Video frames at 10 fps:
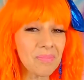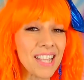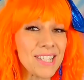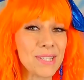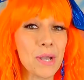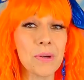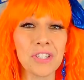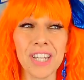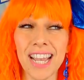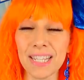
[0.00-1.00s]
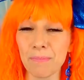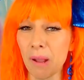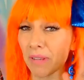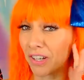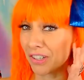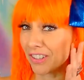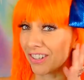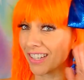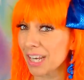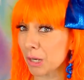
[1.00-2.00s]
So she has probably her
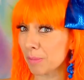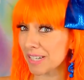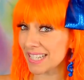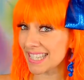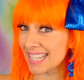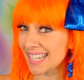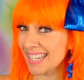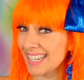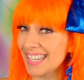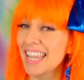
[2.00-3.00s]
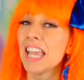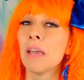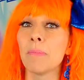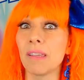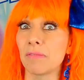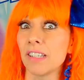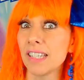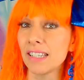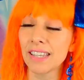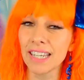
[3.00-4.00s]
little earbuds in, but it
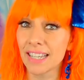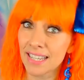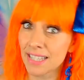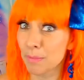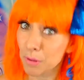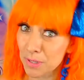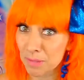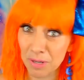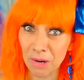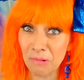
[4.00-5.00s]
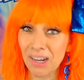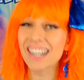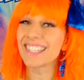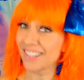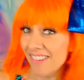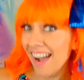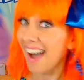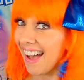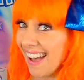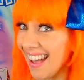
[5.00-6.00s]
really is supposed to be at work. So
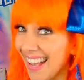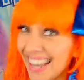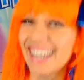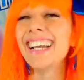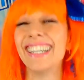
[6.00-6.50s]
hi.